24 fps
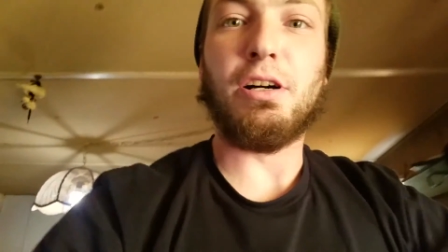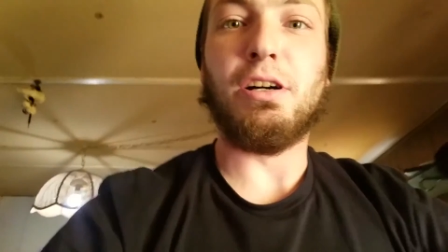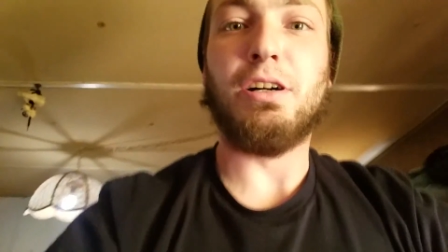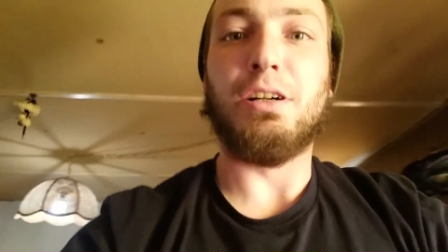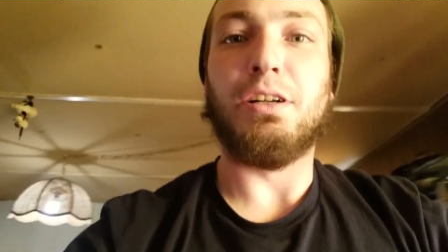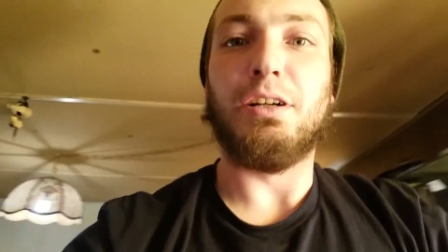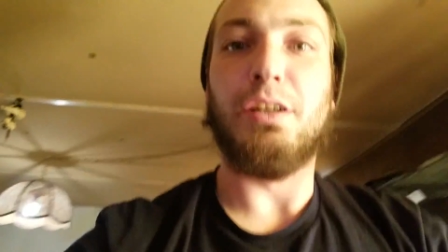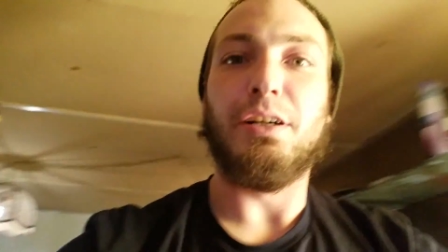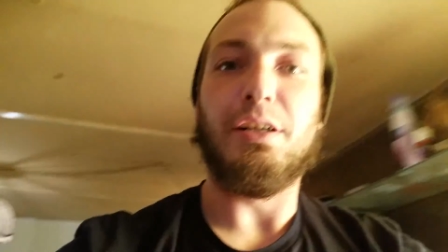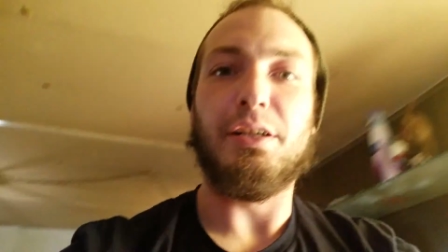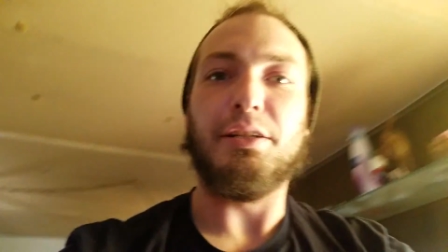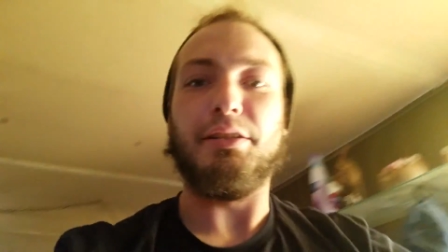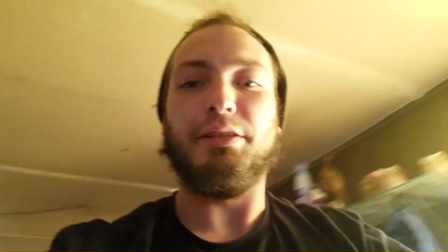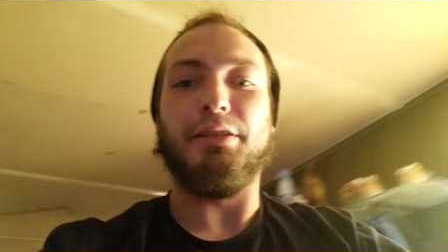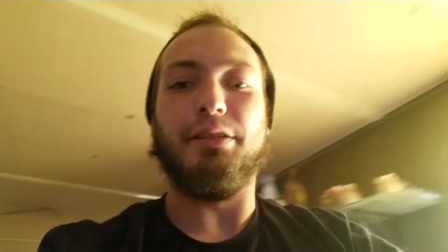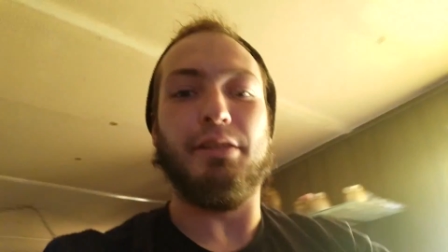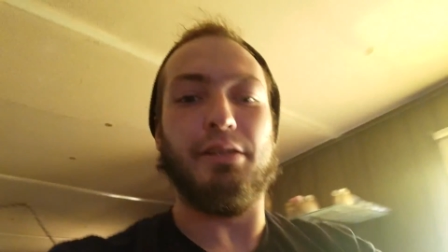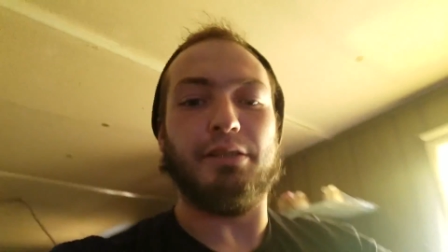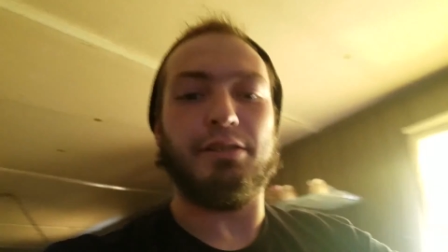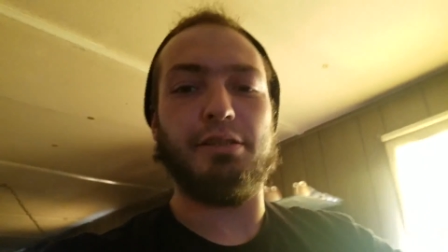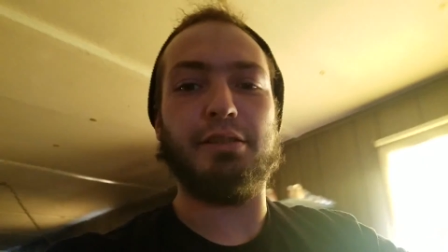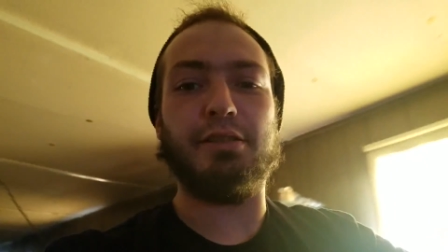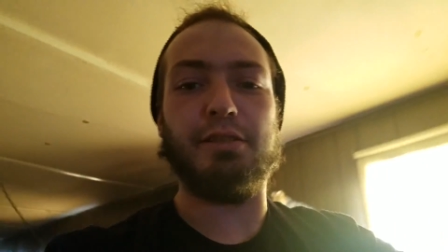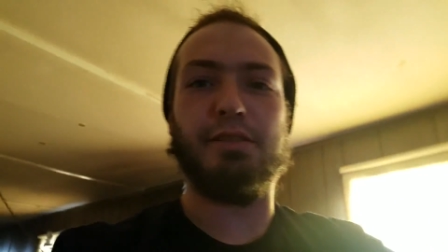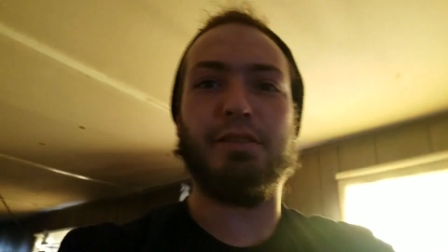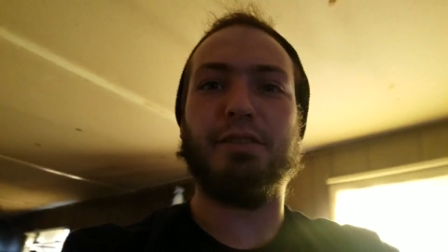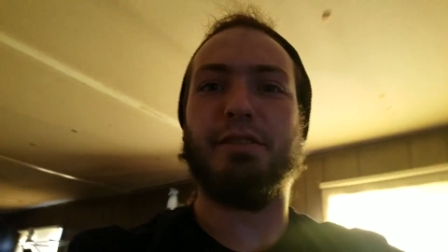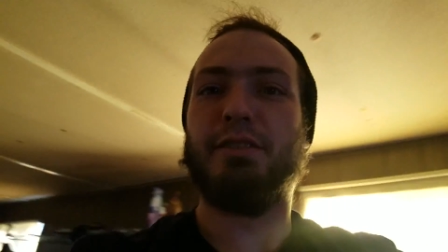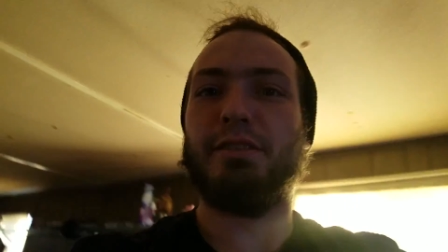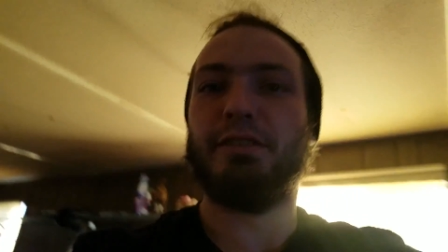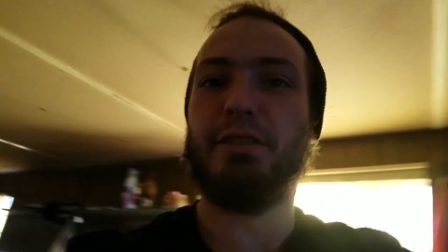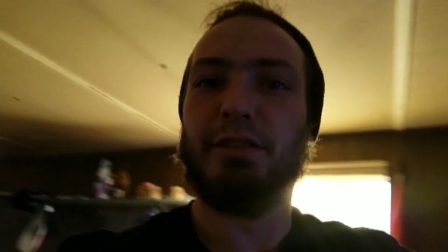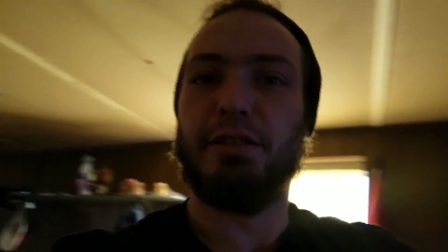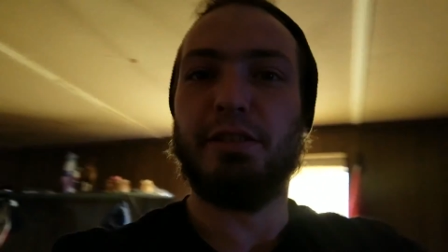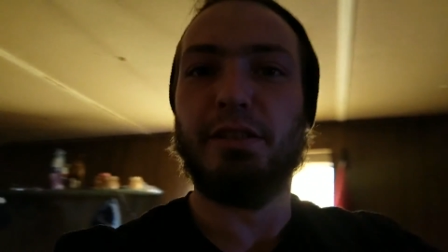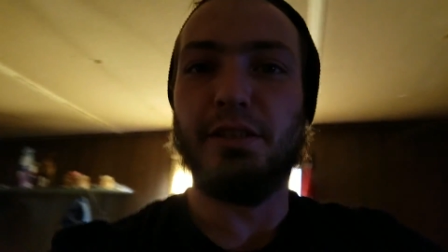Honda.
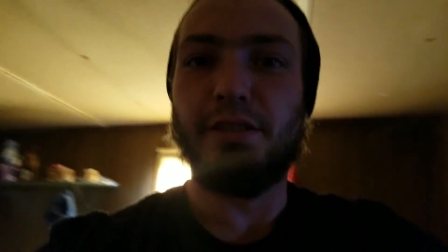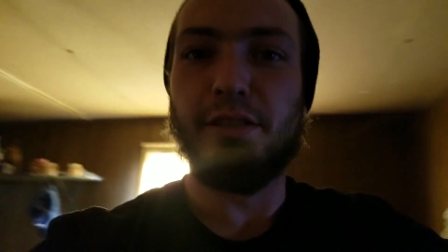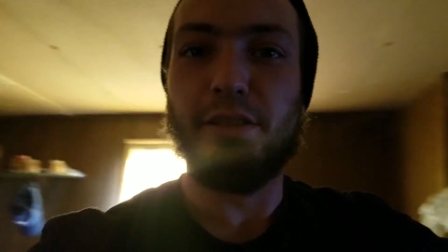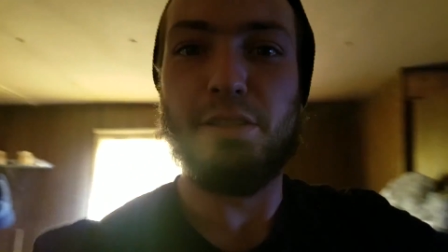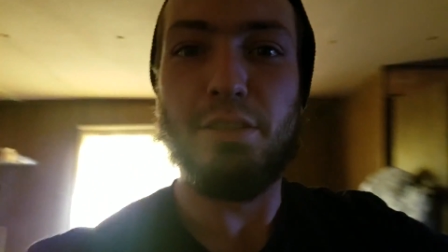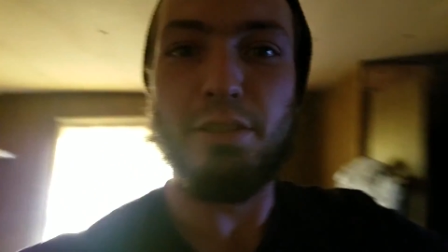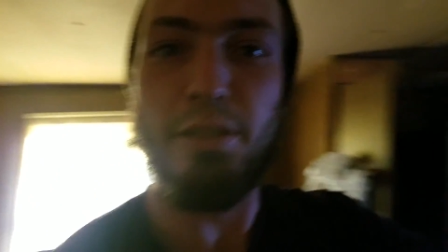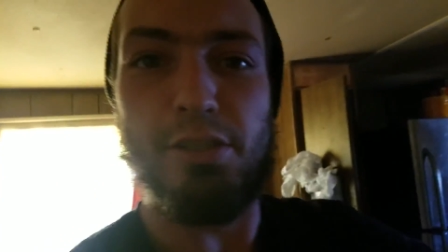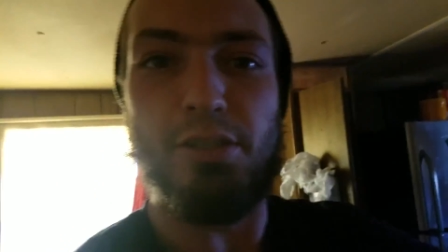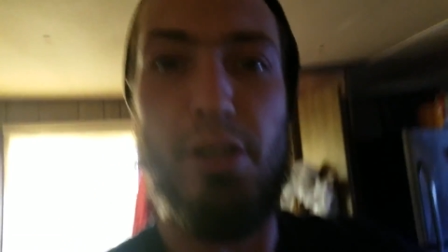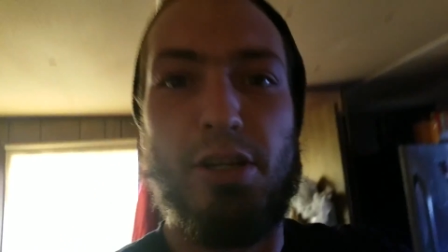The